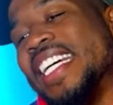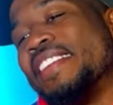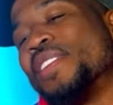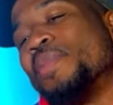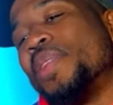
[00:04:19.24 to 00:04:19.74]

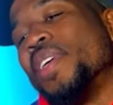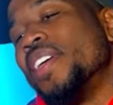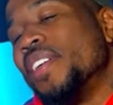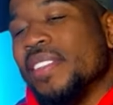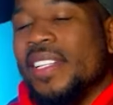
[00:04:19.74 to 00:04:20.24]
Dave
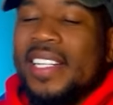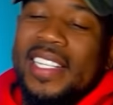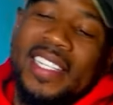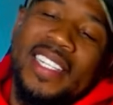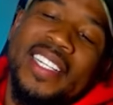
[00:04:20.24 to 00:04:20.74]
Chappelle
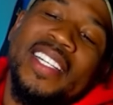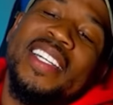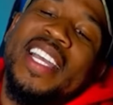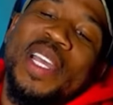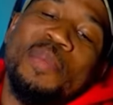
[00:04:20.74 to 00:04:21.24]

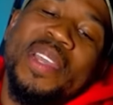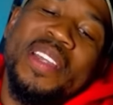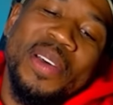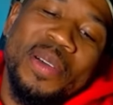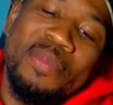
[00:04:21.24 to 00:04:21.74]

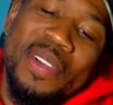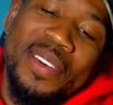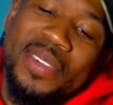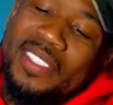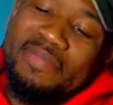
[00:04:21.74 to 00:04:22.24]
Gambino,
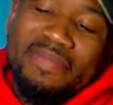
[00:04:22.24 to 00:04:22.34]
bro.